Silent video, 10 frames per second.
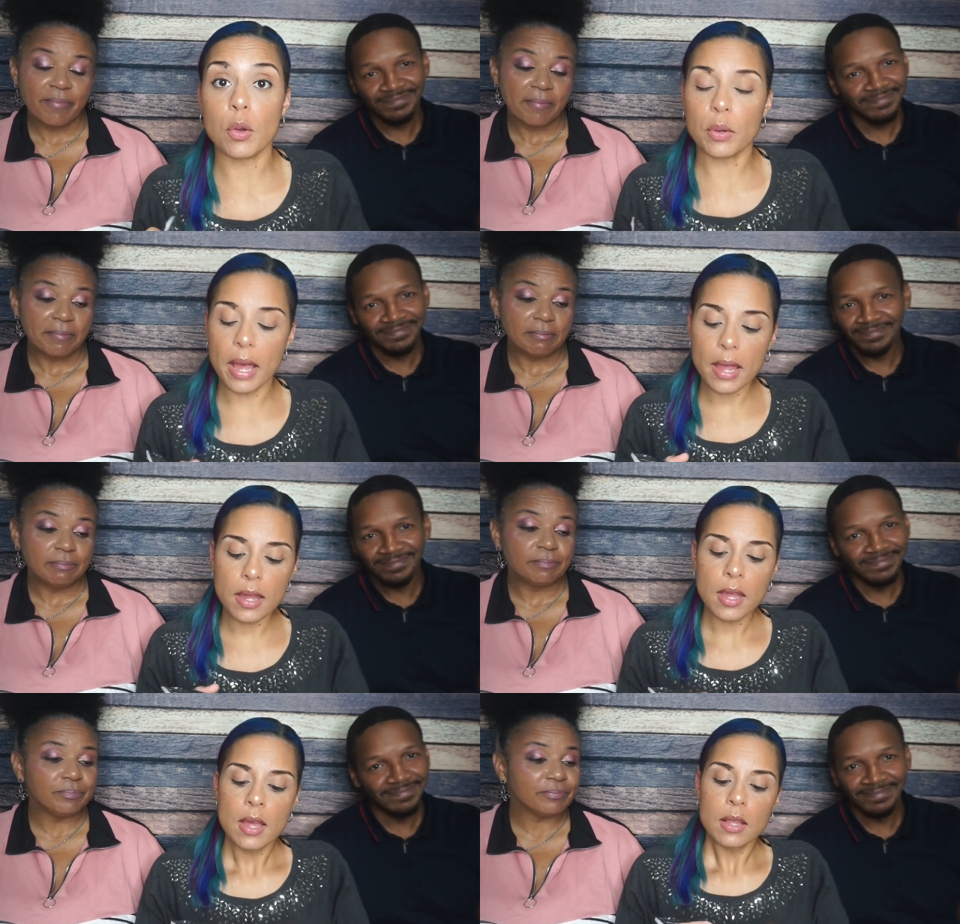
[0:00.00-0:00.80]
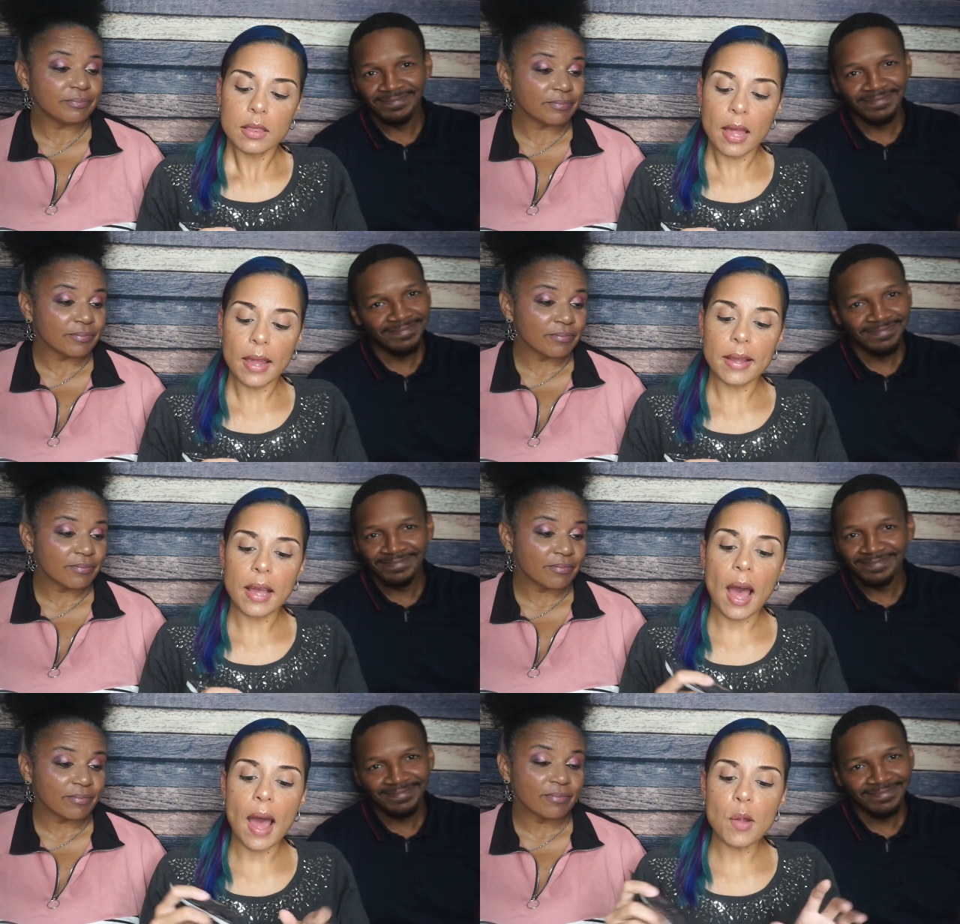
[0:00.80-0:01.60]
Speaker 1: Okay,
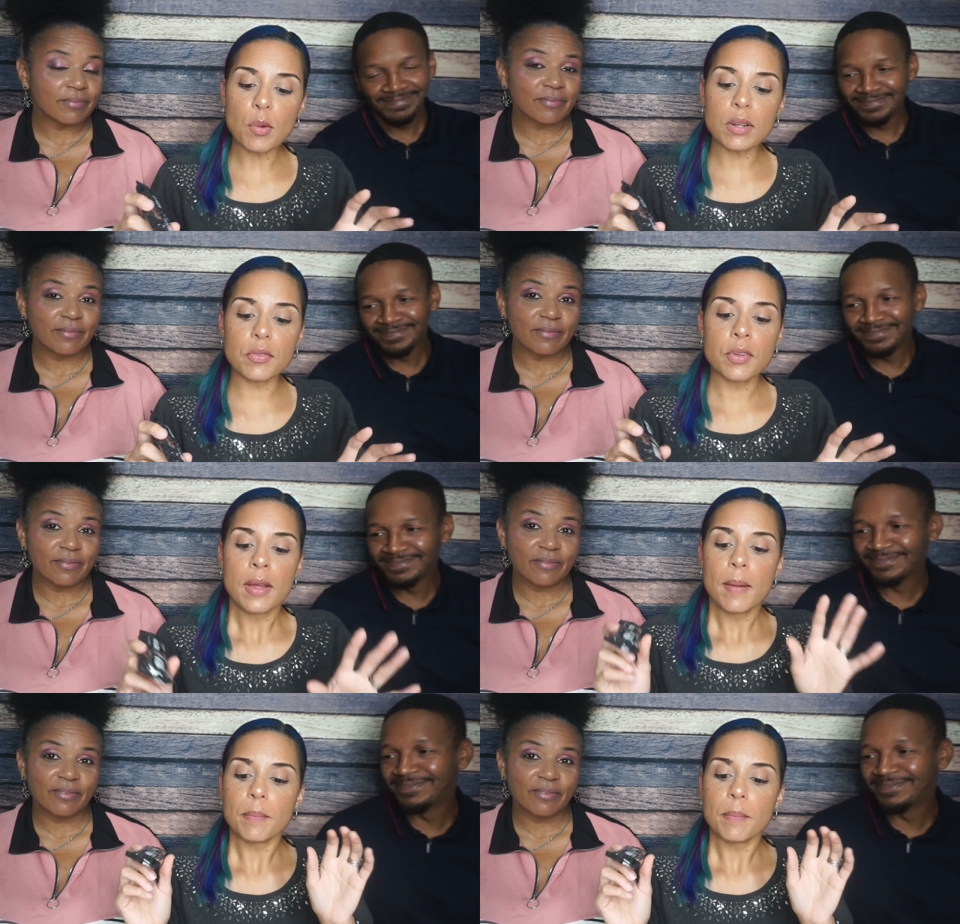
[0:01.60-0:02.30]
like I would have